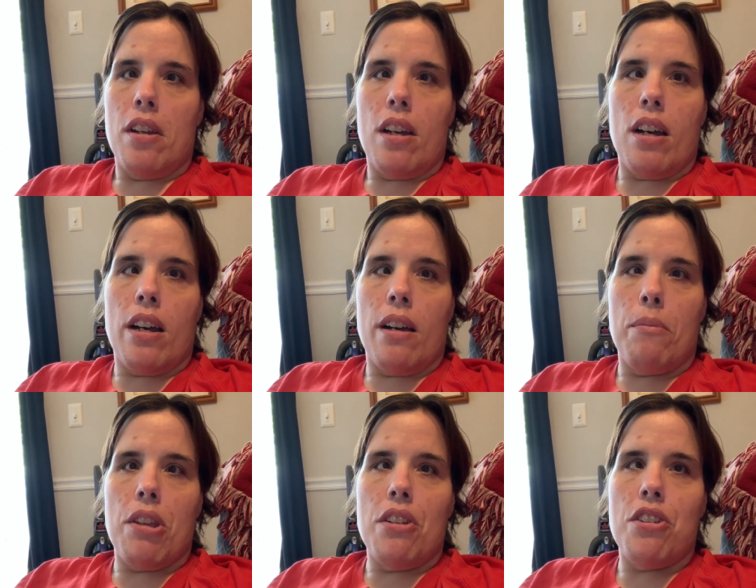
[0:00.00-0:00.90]

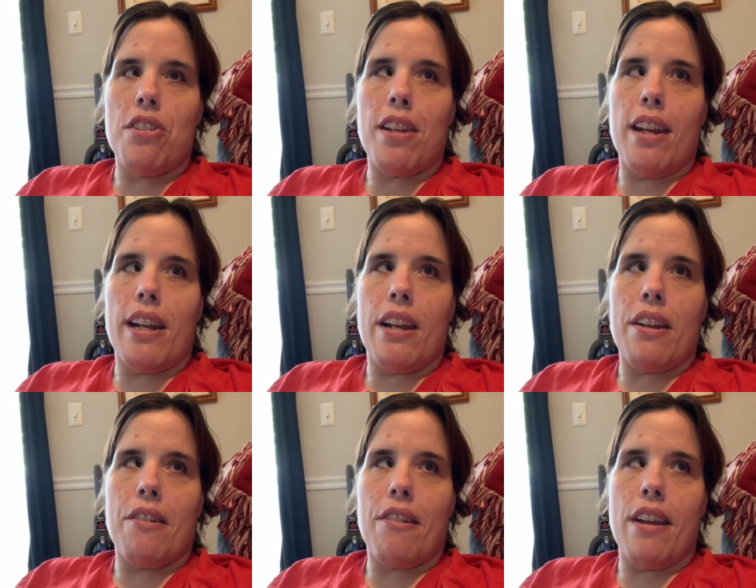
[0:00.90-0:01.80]
You just got to
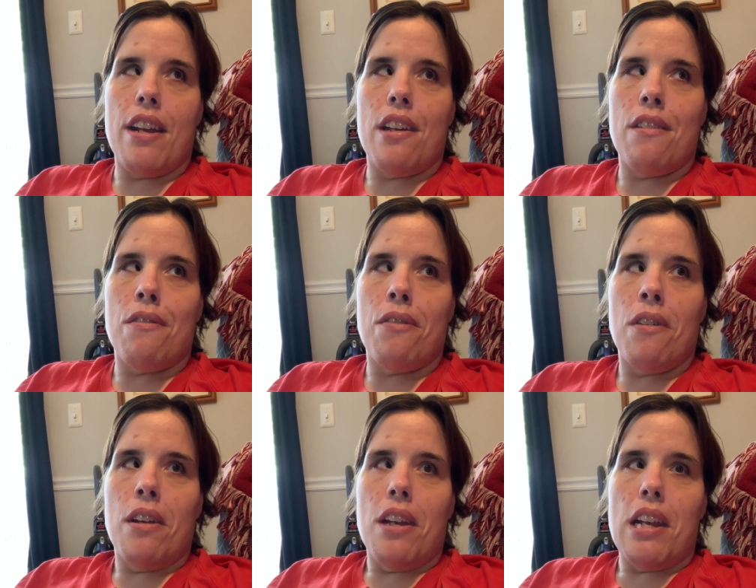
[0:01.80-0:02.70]
get creative.
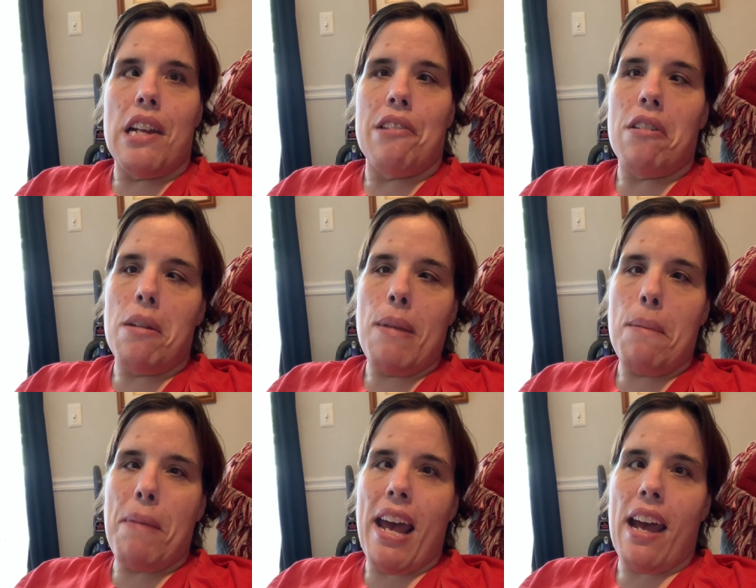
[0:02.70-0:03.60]
You don't want to be
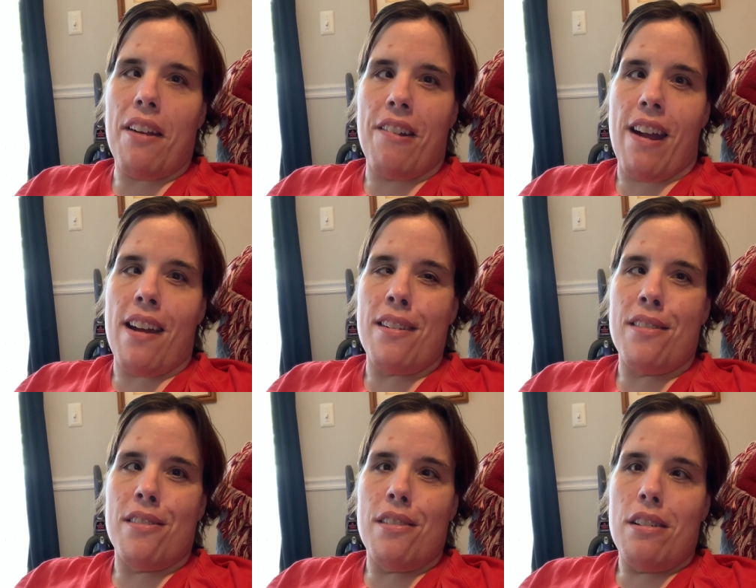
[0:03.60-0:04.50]
a pack rat,
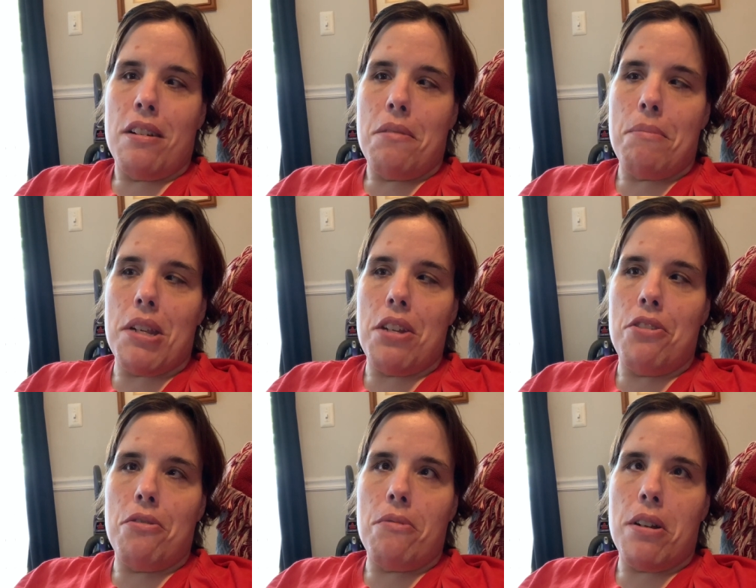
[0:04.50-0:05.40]
but you
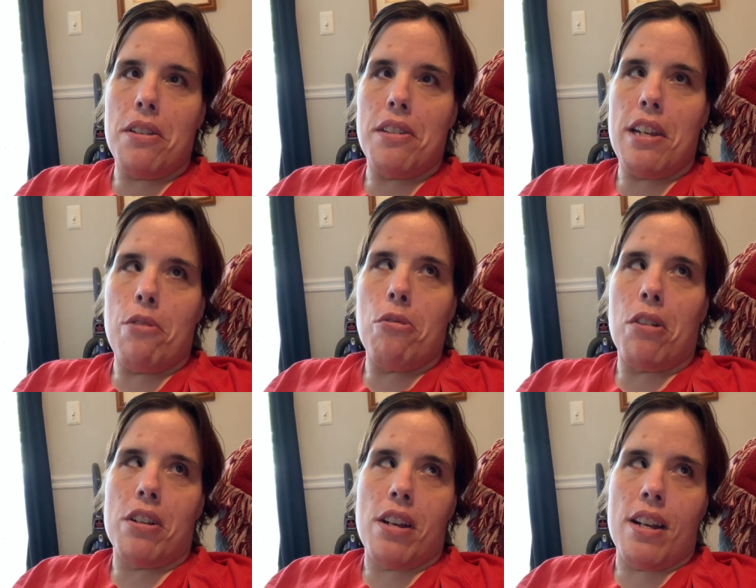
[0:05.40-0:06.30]
do want to stay
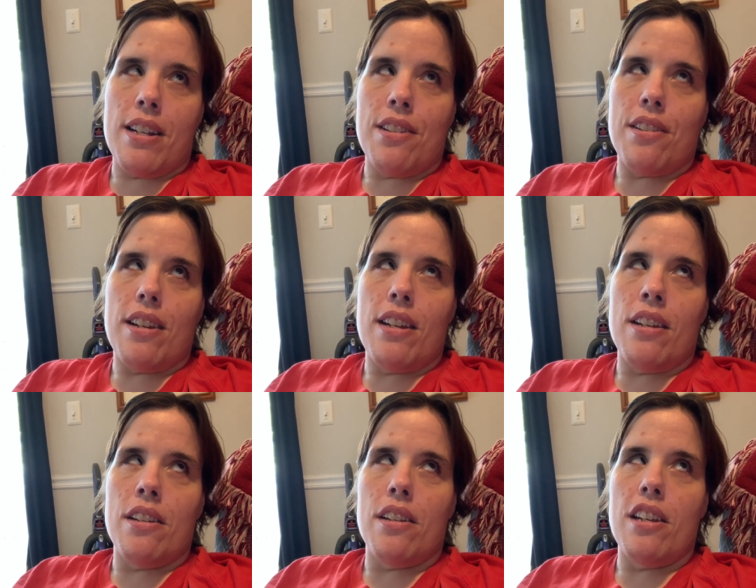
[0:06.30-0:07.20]
organized
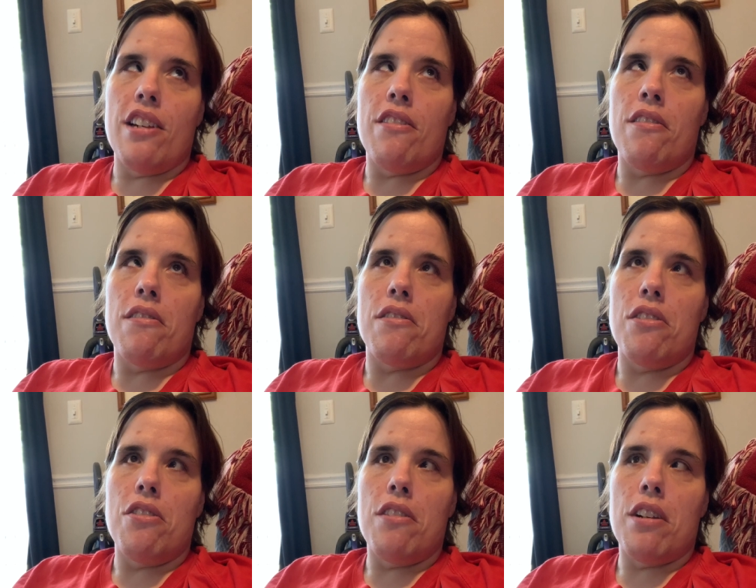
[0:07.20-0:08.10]
and,
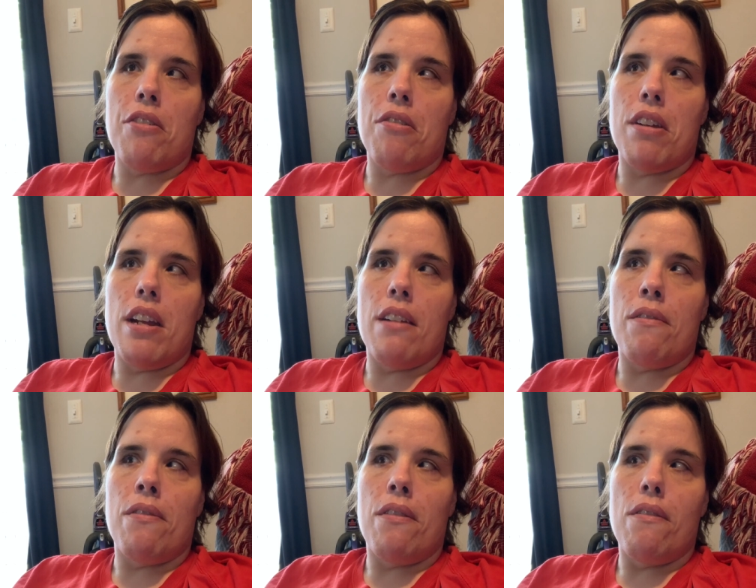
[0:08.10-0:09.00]
do it in a
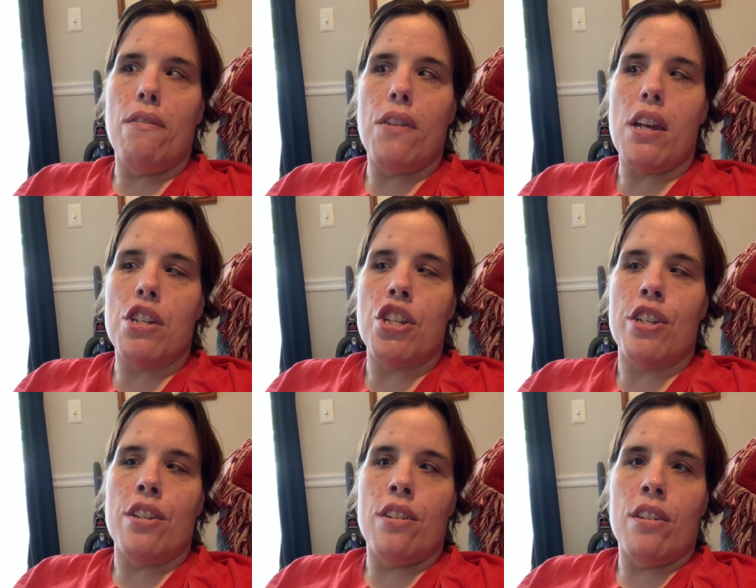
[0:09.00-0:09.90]
creative
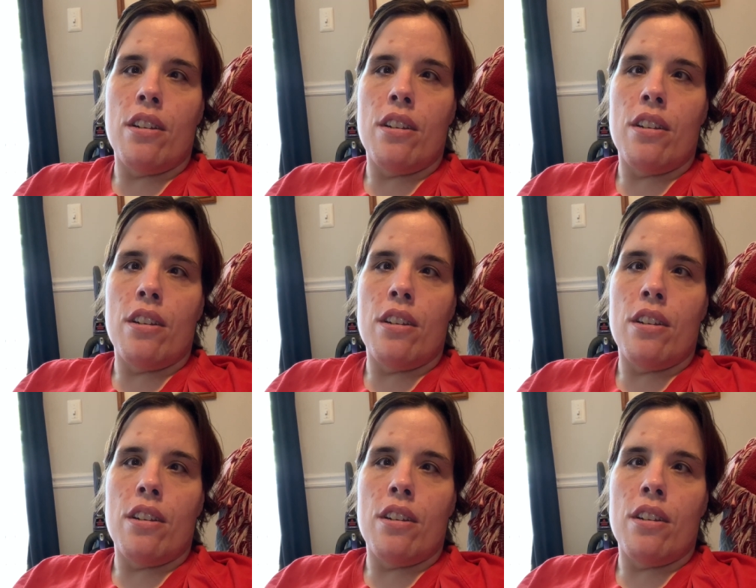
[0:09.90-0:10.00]
fashion.